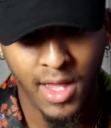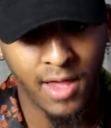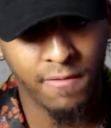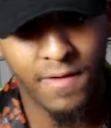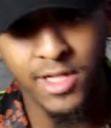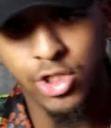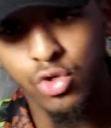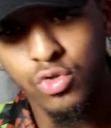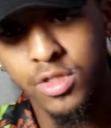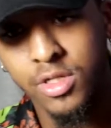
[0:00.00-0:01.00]
if I
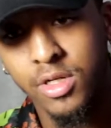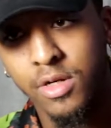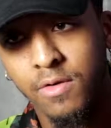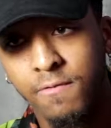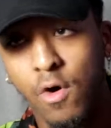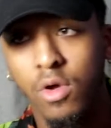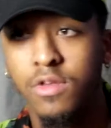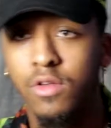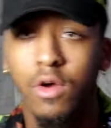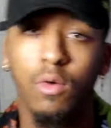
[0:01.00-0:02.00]
choose to
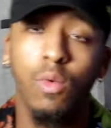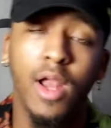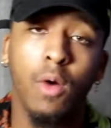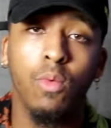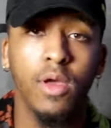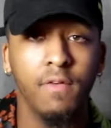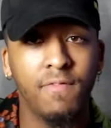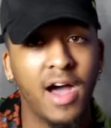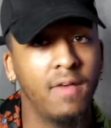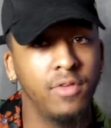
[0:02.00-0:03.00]
focus on what I want in
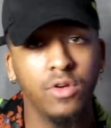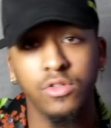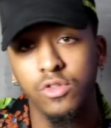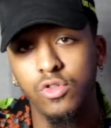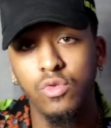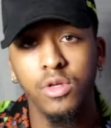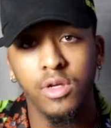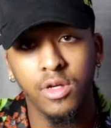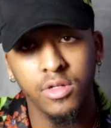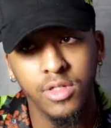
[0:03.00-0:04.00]
5 years or 2
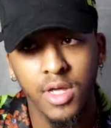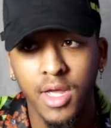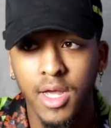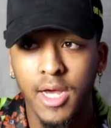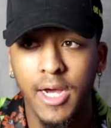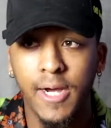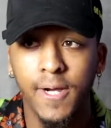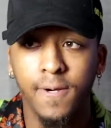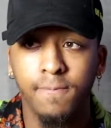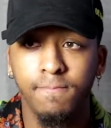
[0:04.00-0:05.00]
years,
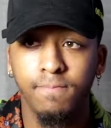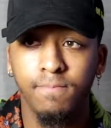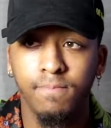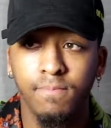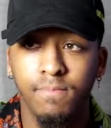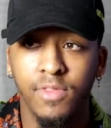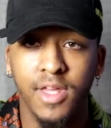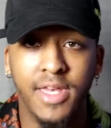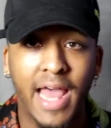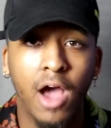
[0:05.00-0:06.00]

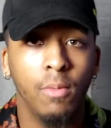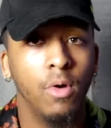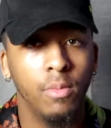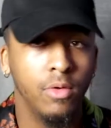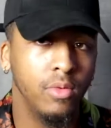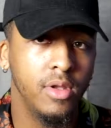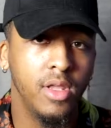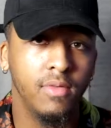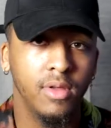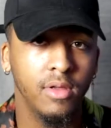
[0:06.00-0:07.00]
the now moment wouldn't
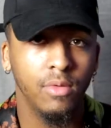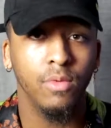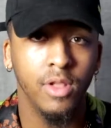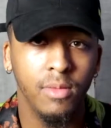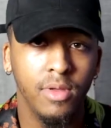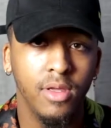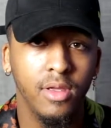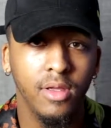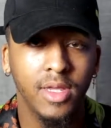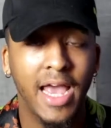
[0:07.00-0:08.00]
even really
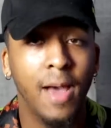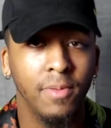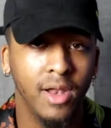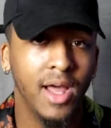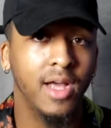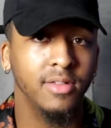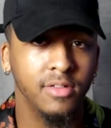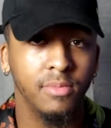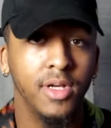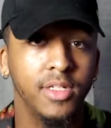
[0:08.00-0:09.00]
be capitalized
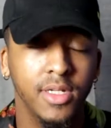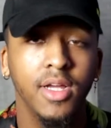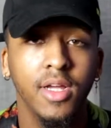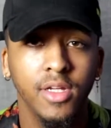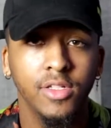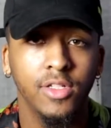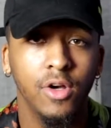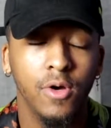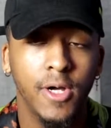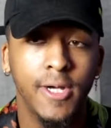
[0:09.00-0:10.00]
as much.
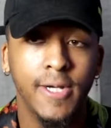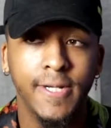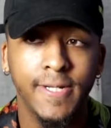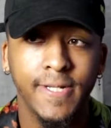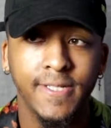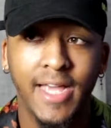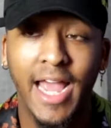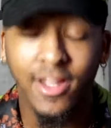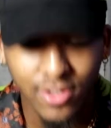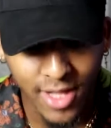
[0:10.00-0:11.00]
So to
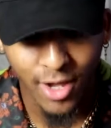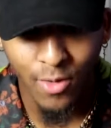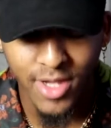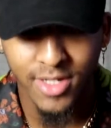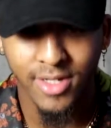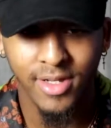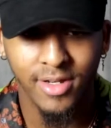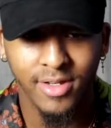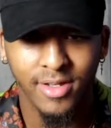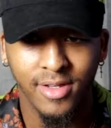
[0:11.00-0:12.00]
answer that question
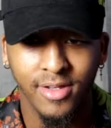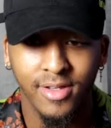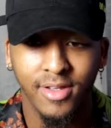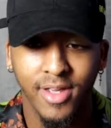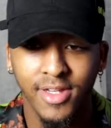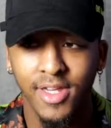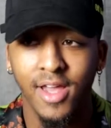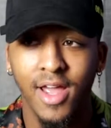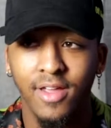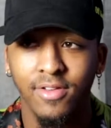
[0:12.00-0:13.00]
in an
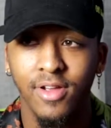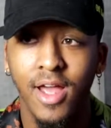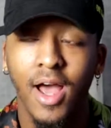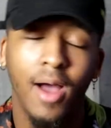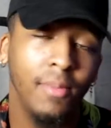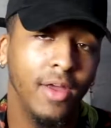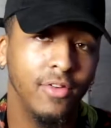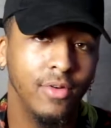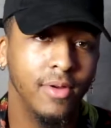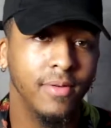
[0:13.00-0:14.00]
educated answer, I'm not
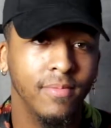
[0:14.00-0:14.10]
sure.